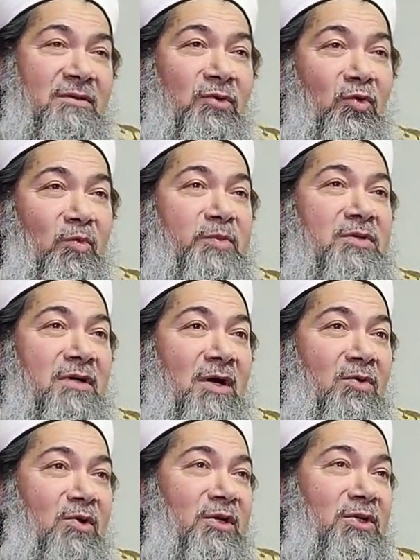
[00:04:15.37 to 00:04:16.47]
grouped
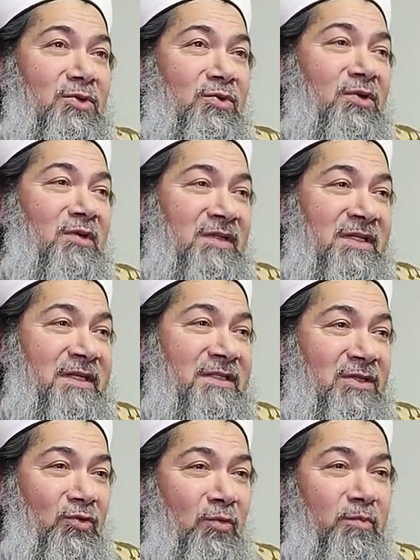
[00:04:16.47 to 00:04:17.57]
according to your
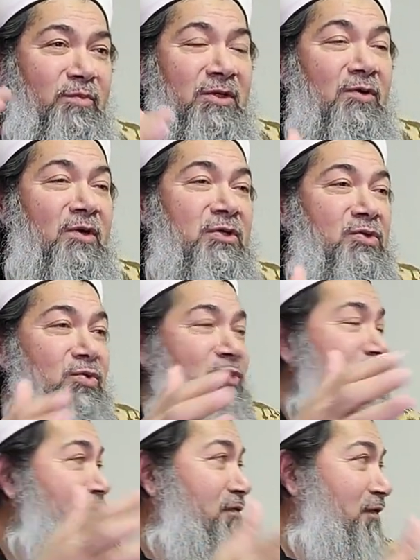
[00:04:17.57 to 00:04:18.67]
deeds, grouped according to who
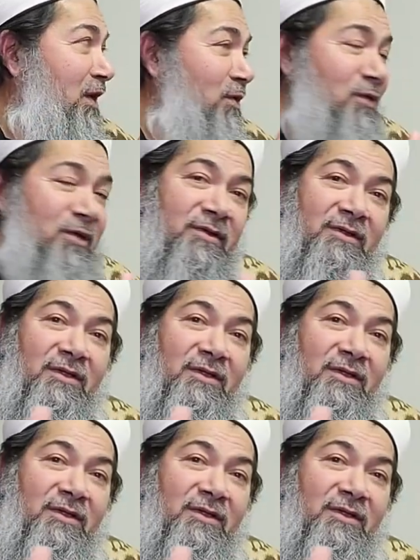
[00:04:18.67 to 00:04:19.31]
you followed.